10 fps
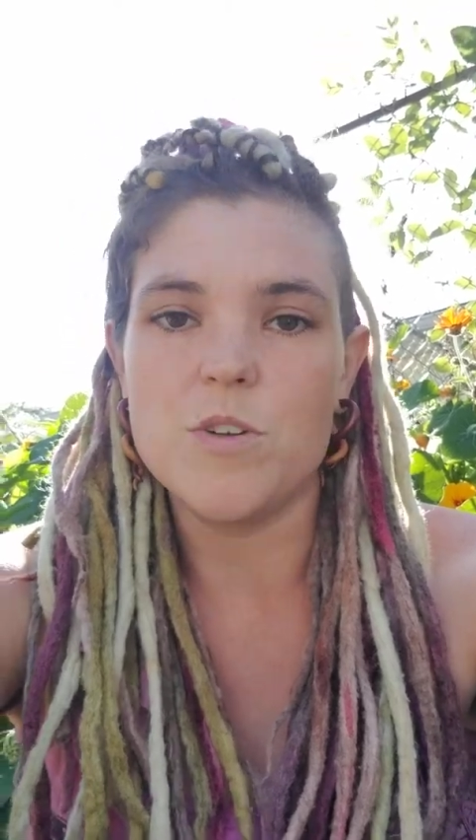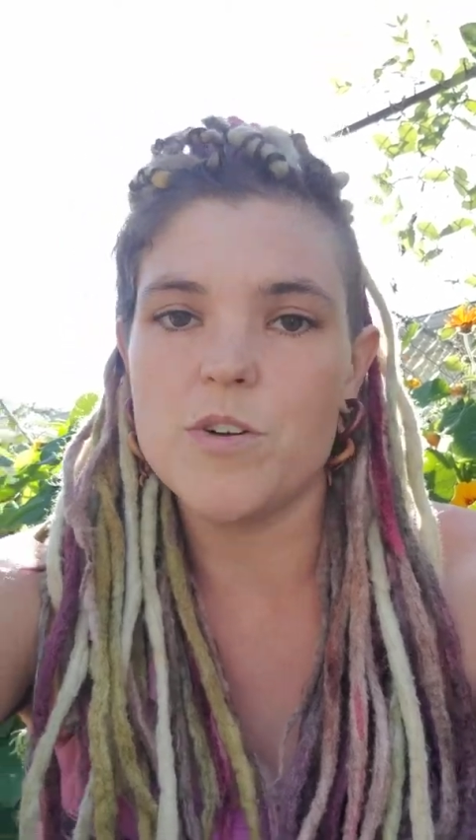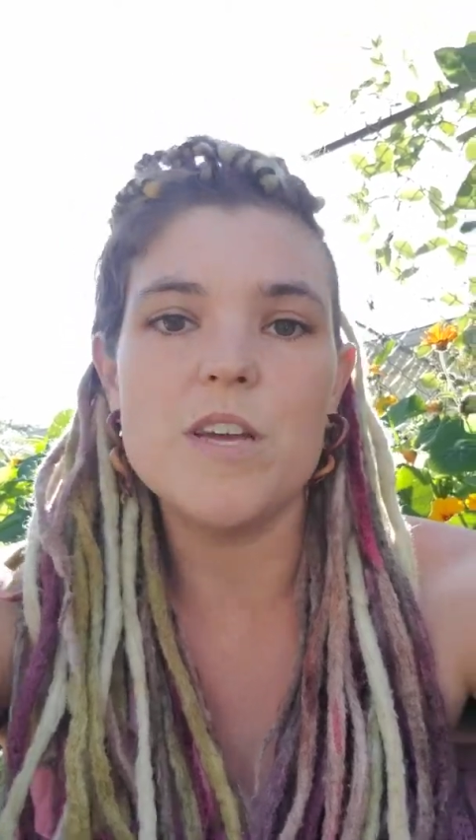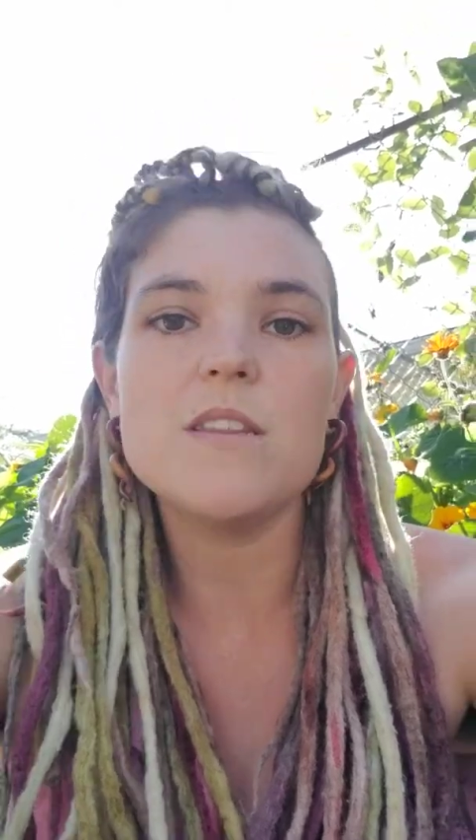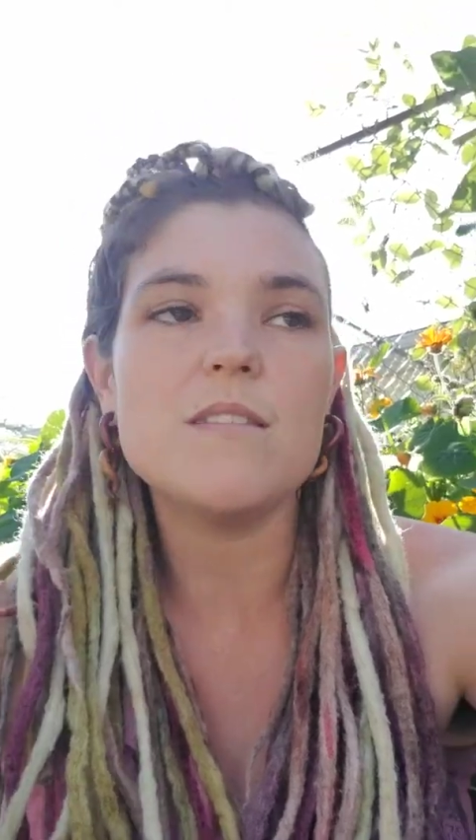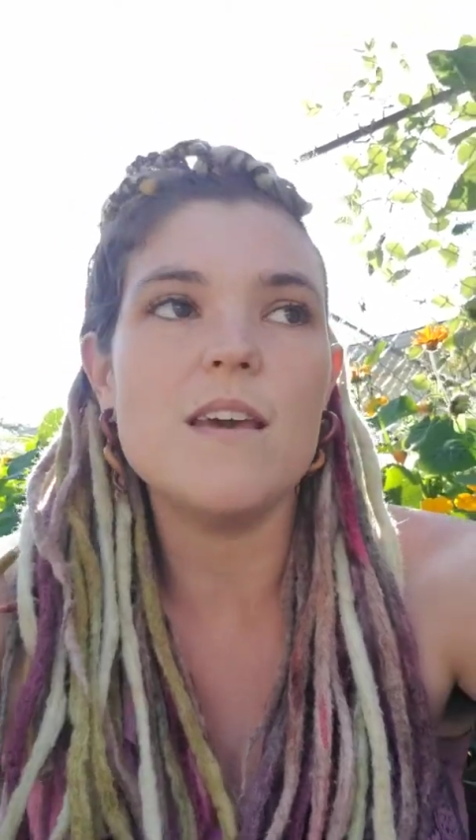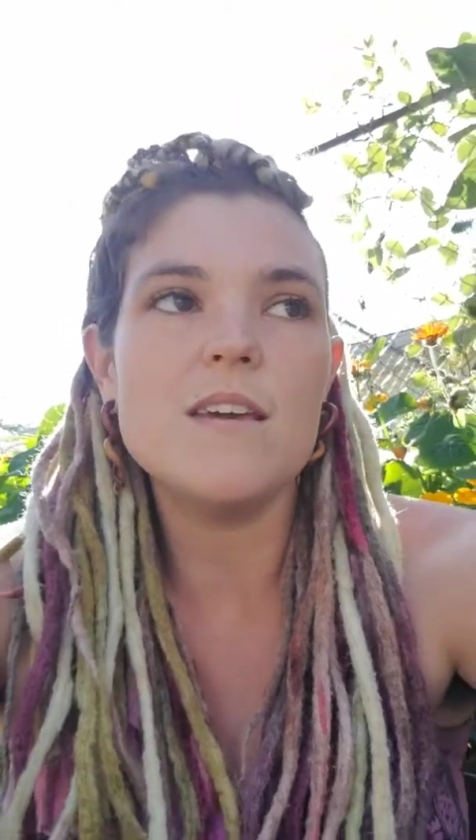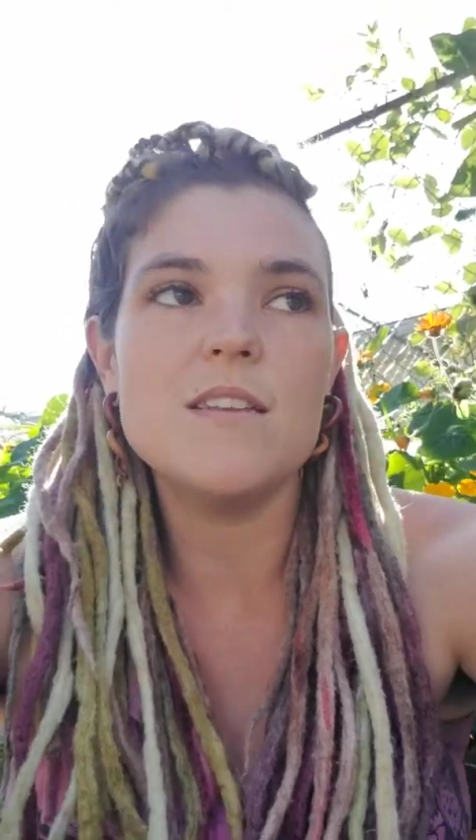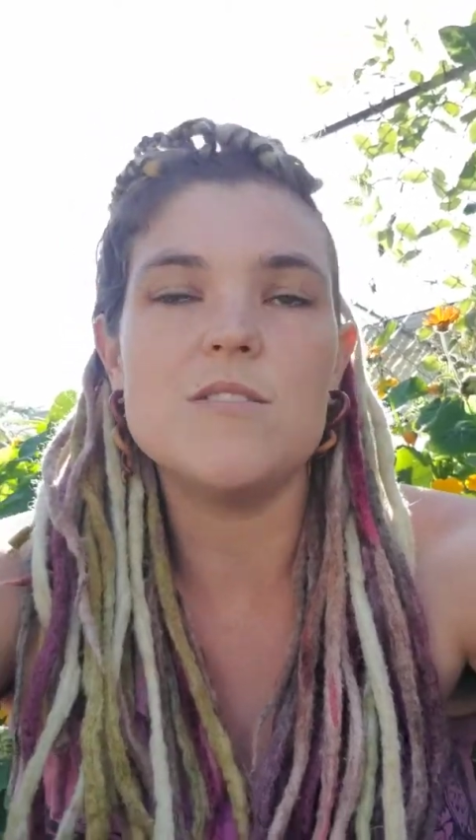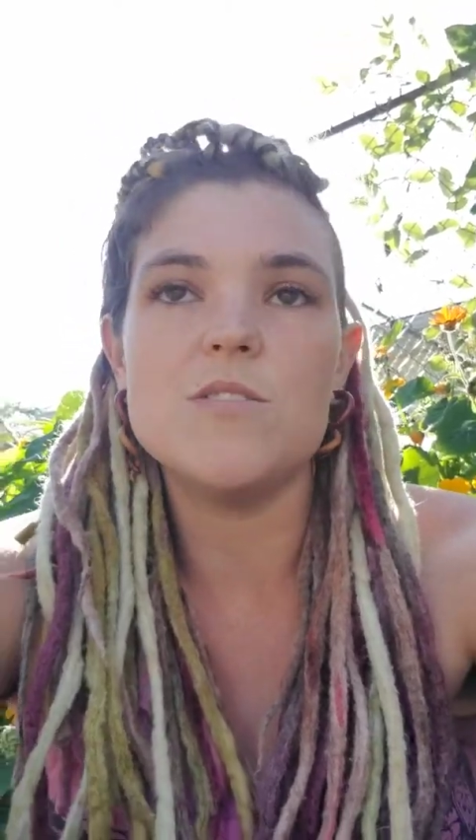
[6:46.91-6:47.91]
learning that they
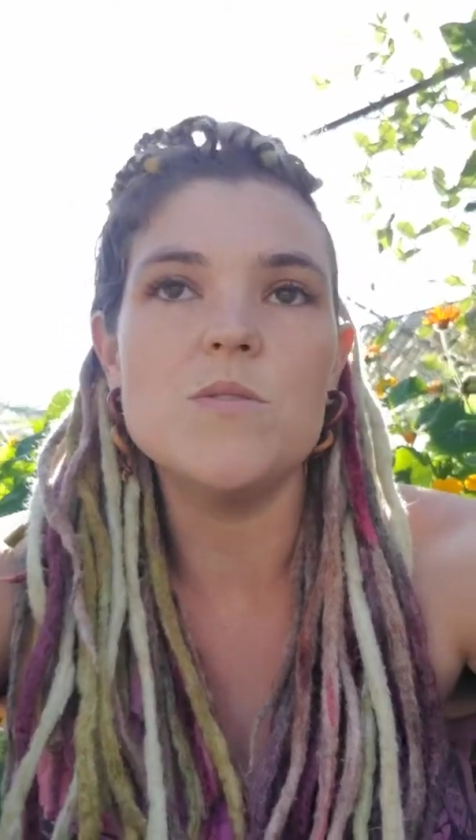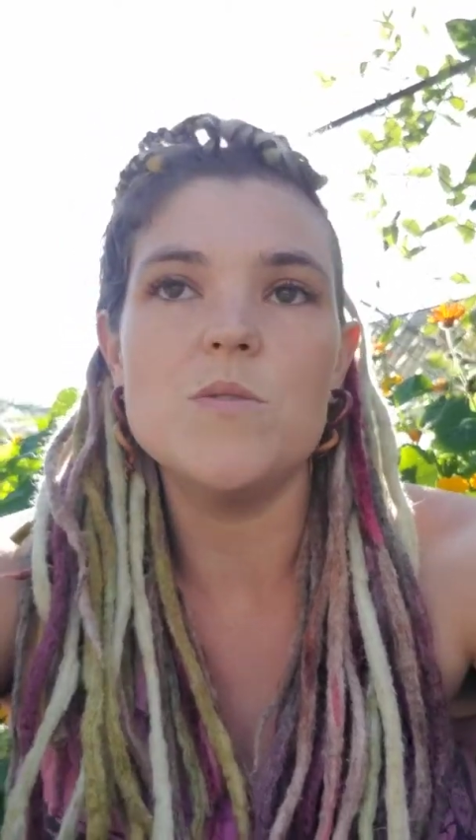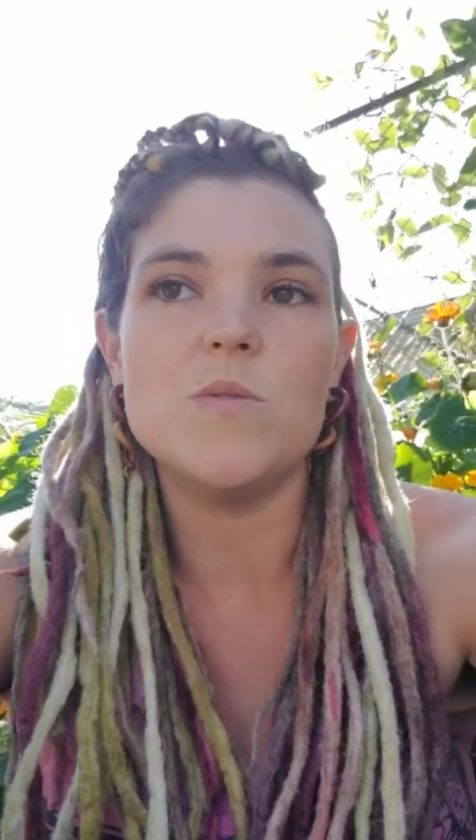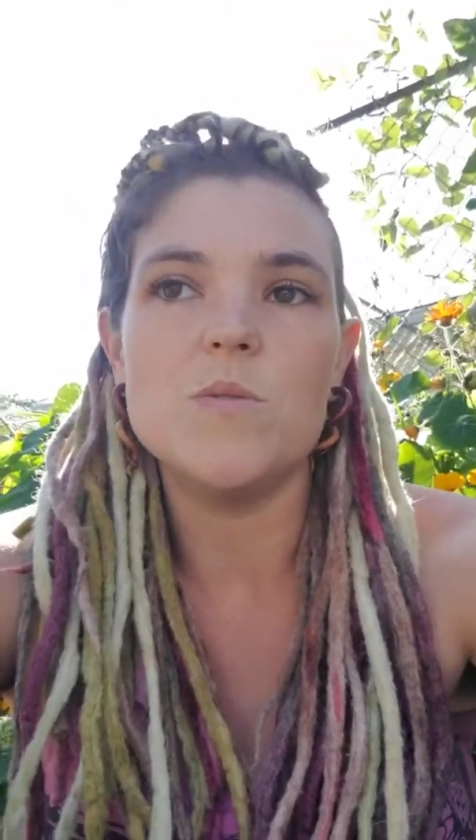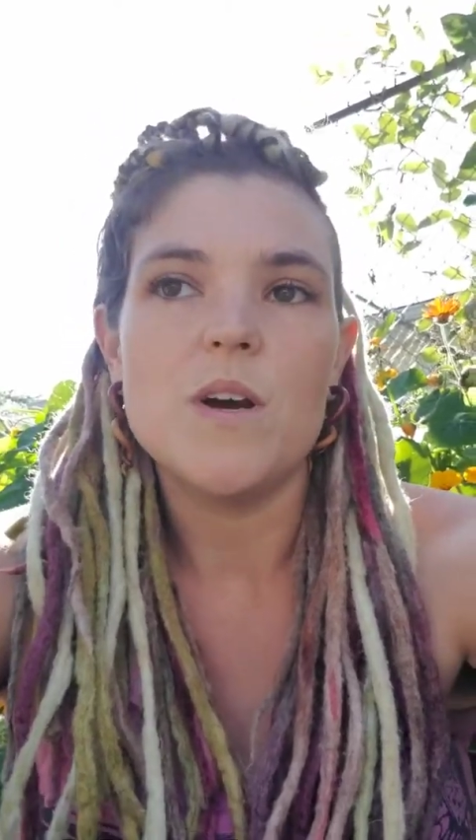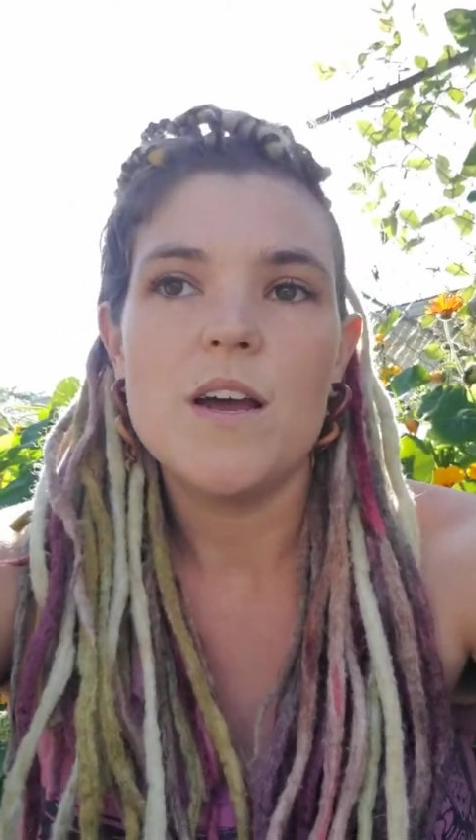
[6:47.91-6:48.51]
can do